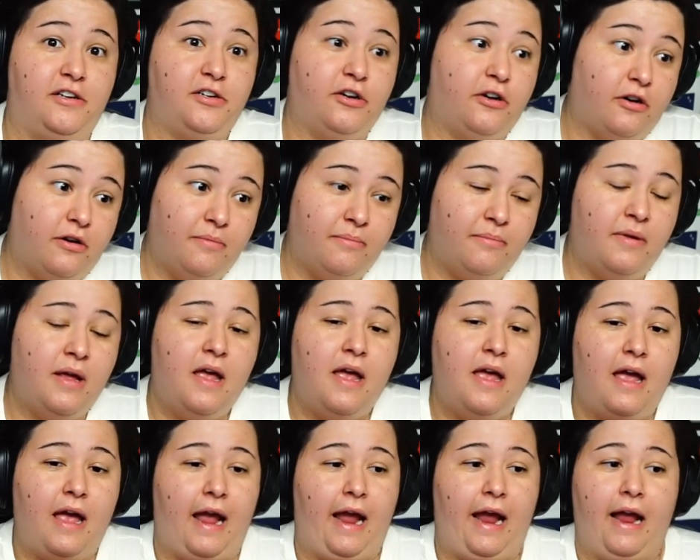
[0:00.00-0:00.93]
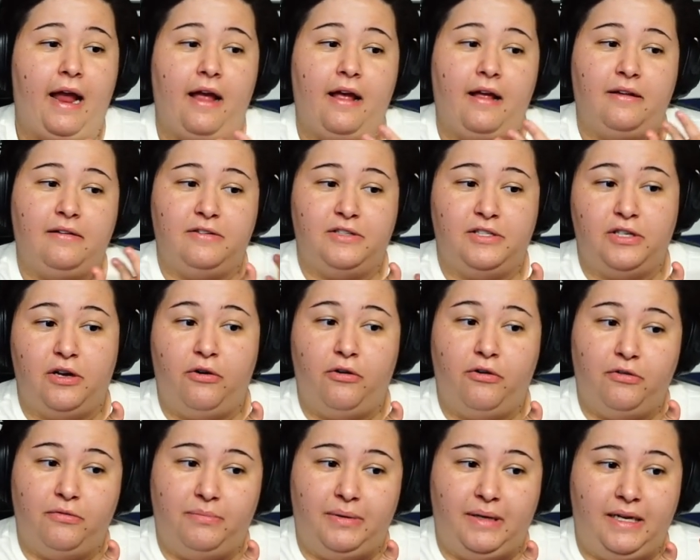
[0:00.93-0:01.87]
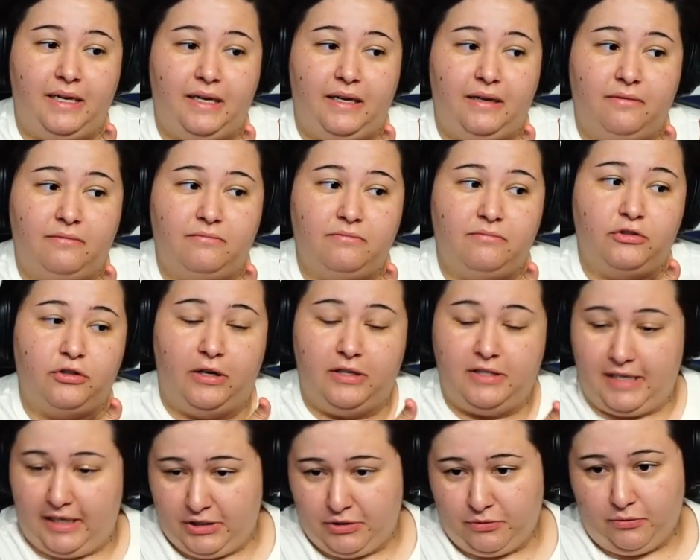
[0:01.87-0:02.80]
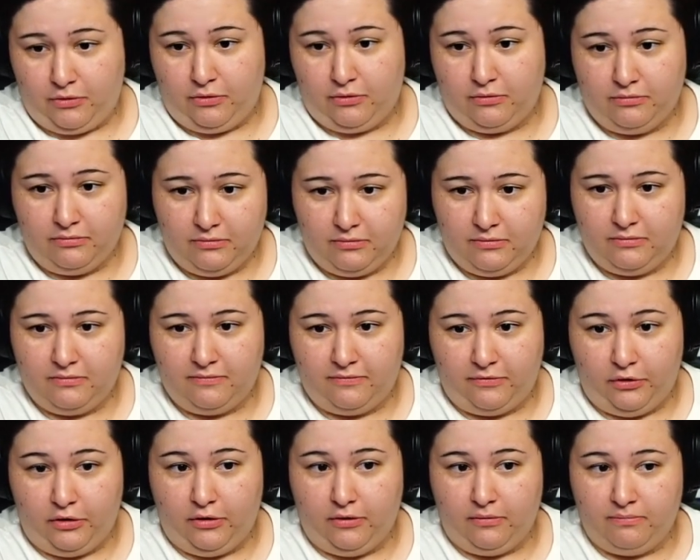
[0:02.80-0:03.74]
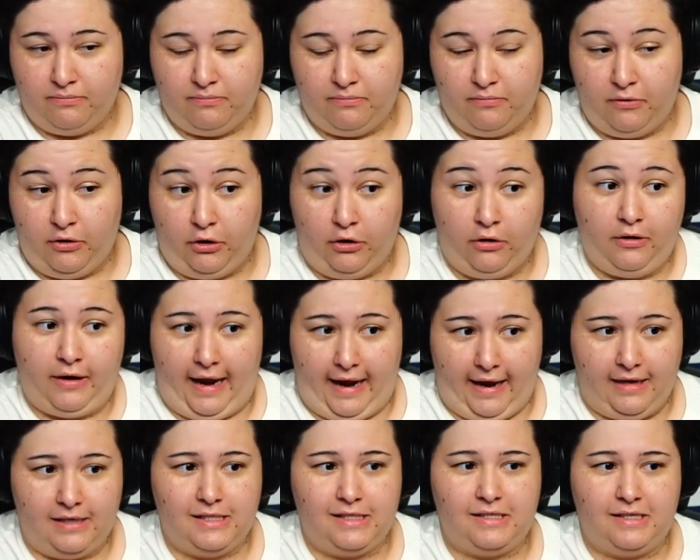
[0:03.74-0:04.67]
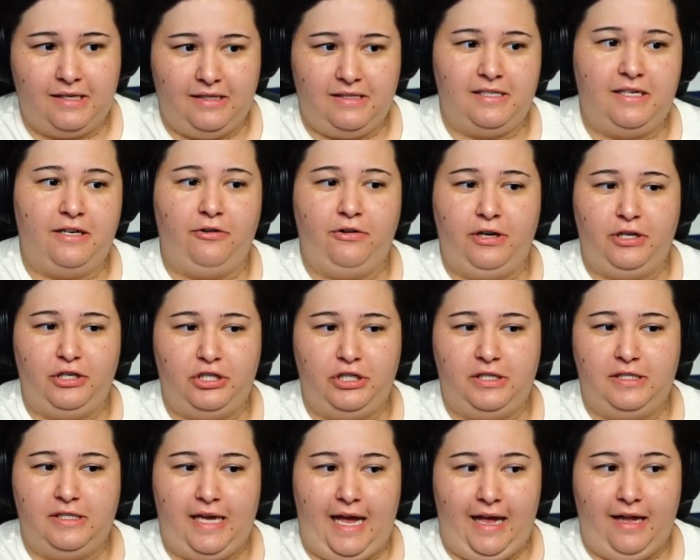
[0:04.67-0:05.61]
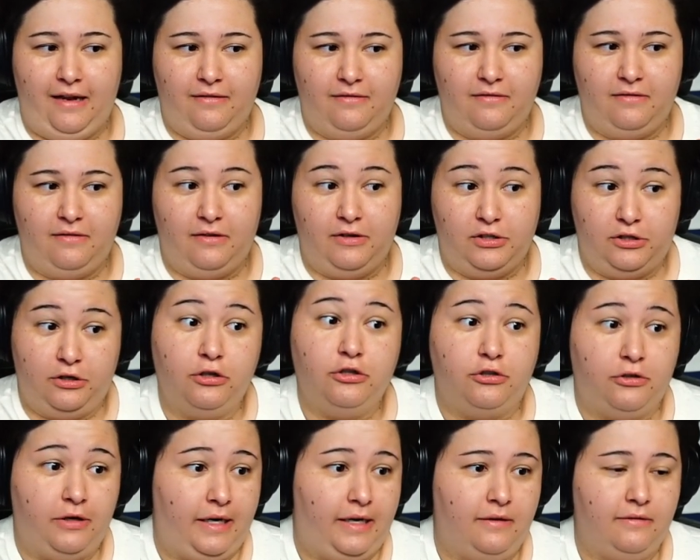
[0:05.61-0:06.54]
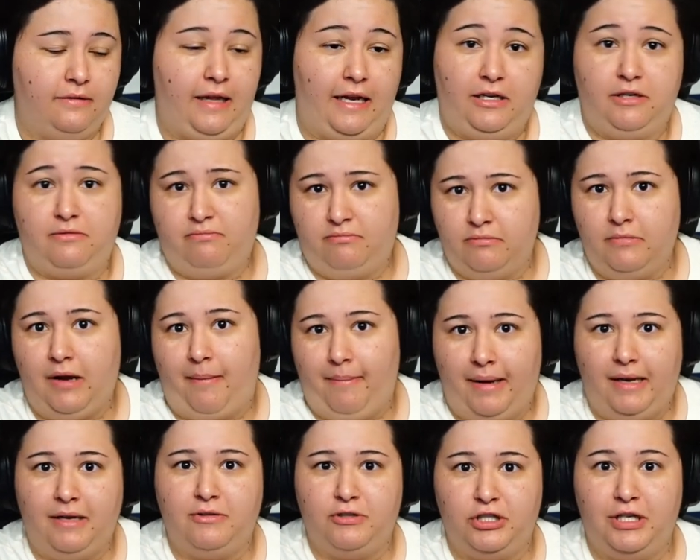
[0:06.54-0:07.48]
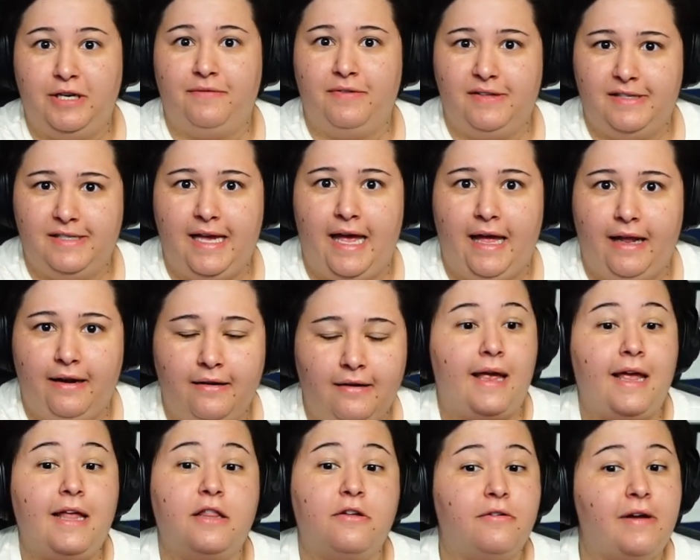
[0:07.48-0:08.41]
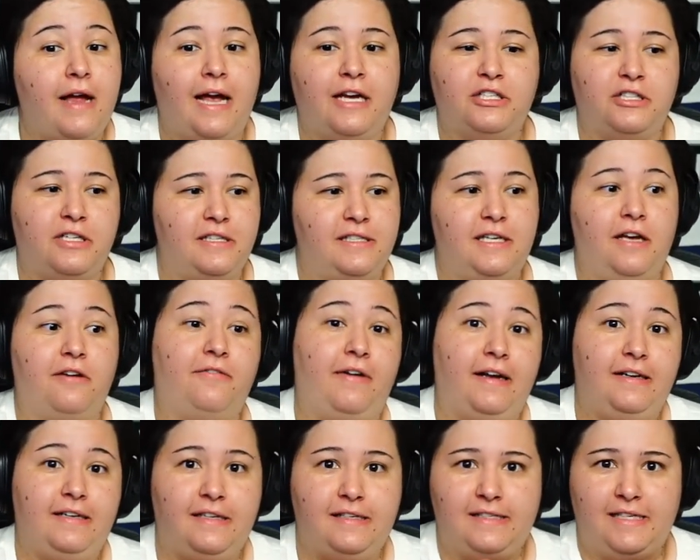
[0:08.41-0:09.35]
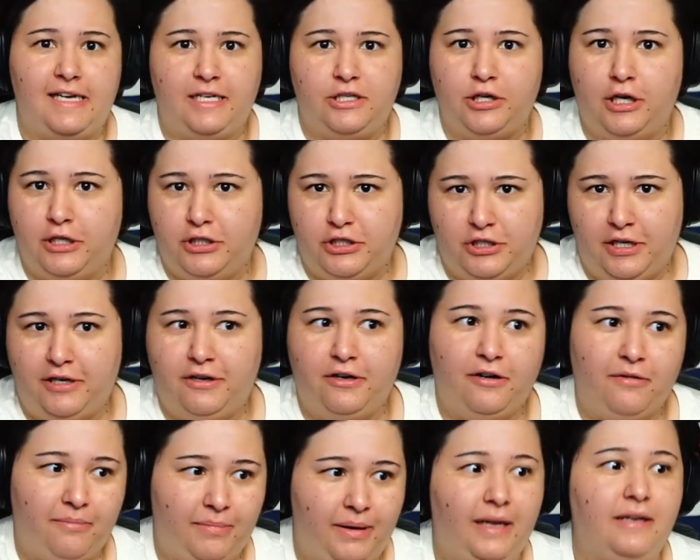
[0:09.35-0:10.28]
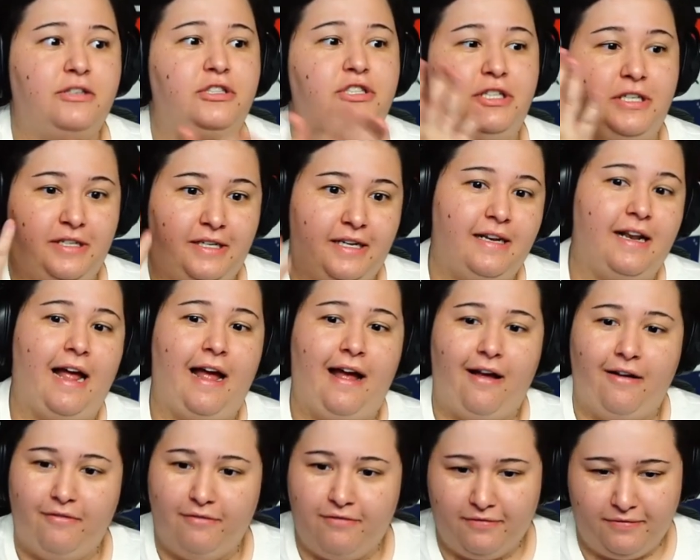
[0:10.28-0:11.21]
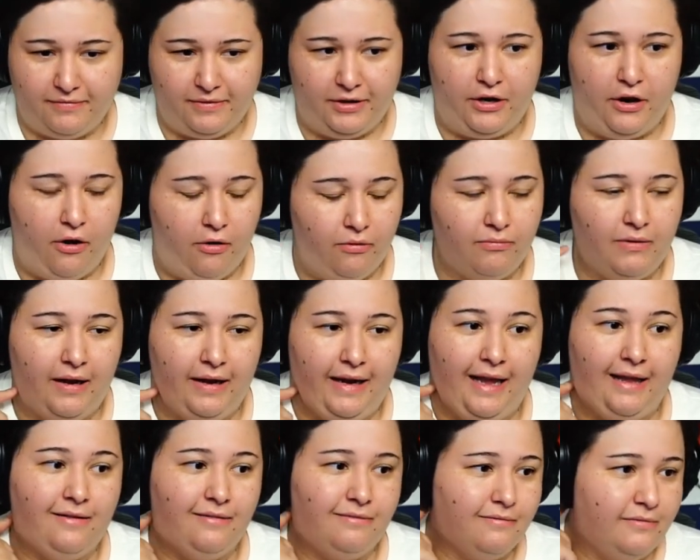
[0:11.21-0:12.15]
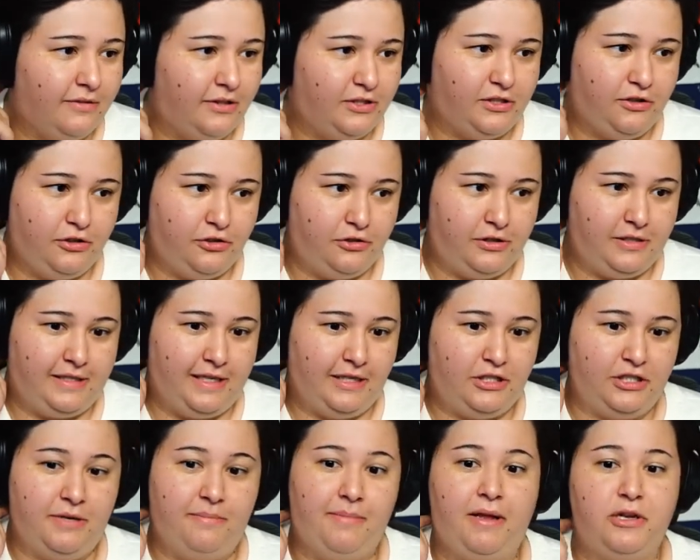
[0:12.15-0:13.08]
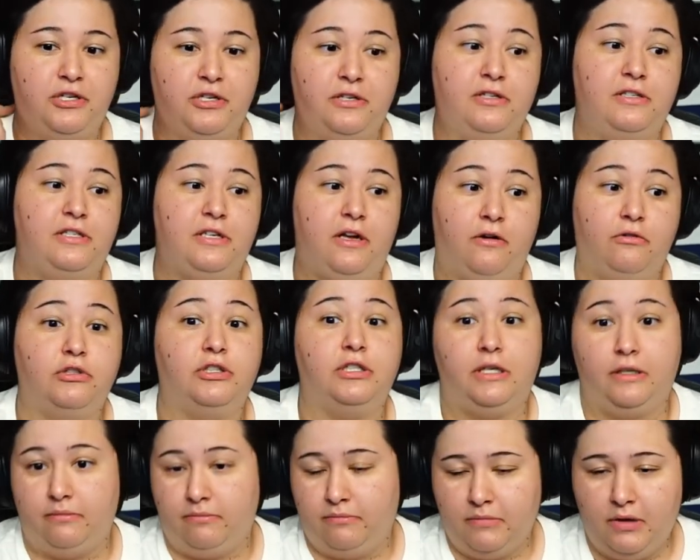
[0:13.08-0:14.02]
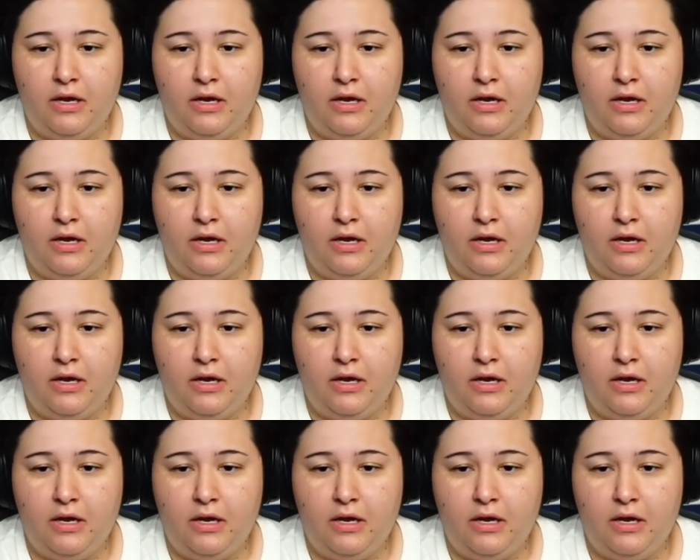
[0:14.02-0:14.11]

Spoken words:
term, and so it'd be transsexual for her case, considering she's had a surgery. Like, I mean, she even said in the reaction itself, I did say transgender, but she did have, you know, again, the surgeries that she mentioned, so she